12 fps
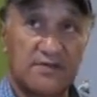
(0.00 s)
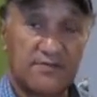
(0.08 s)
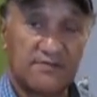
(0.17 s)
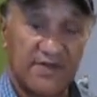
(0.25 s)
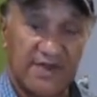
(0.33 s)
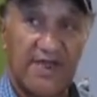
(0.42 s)

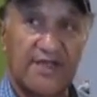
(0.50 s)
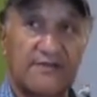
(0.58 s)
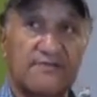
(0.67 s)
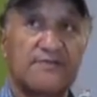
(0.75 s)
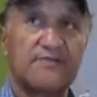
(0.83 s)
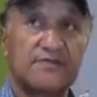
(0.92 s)
Marae
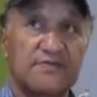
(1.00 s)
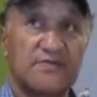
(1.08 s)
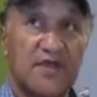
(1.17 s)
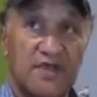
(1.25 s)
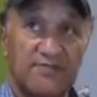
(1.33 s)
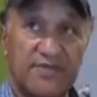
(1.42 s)

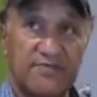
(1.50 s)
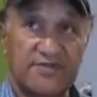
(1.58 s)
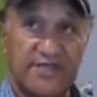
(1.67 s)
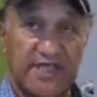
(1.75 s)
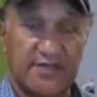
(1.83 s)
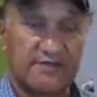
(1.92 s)
people
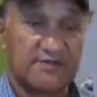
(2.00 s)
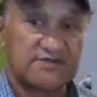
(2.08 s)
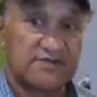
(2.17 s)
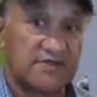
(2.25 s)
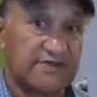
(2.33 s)
there.